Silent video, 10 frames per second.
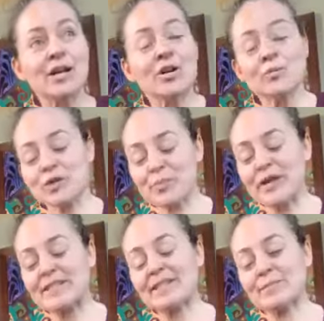which
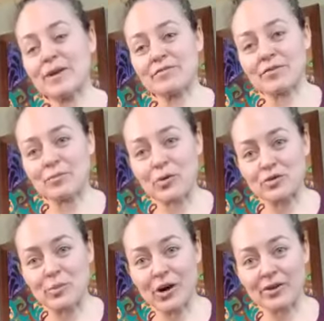basically meant for the
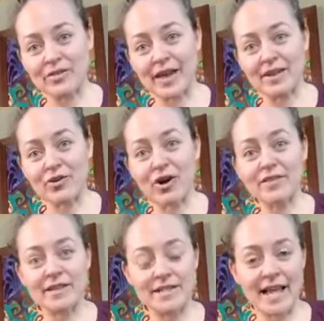most part that all
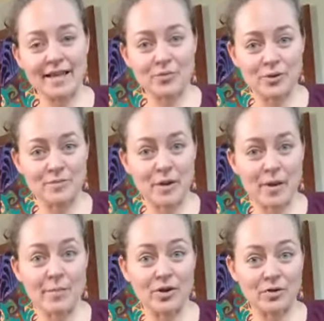the Italian words my
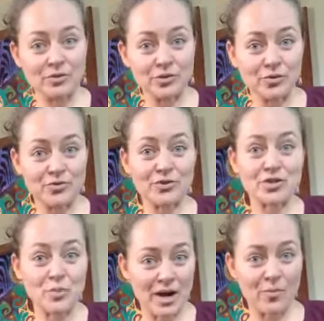mom and uncle knows are
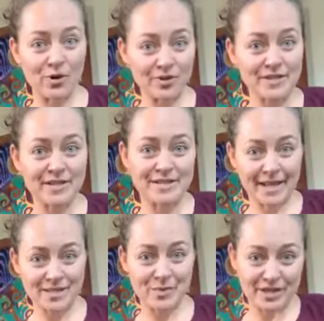swear words because
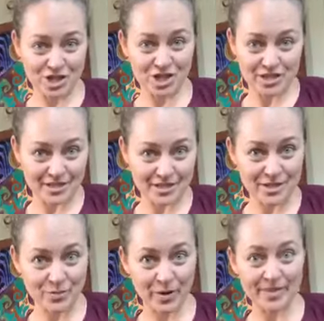that's why she didn't
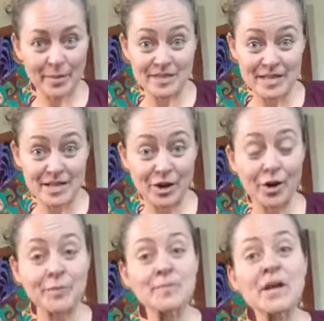want them to
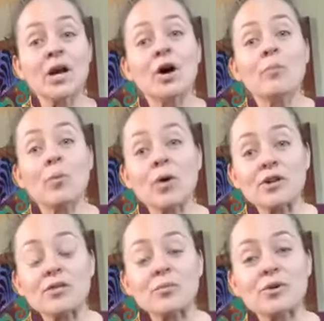hear. But
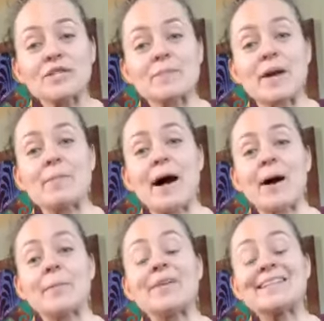one of the words my
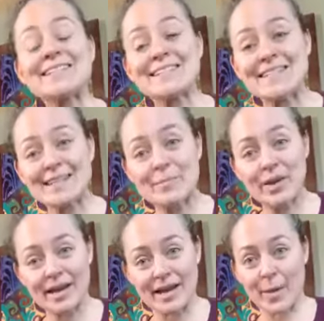mom did
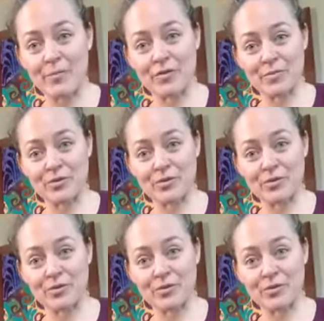pick up from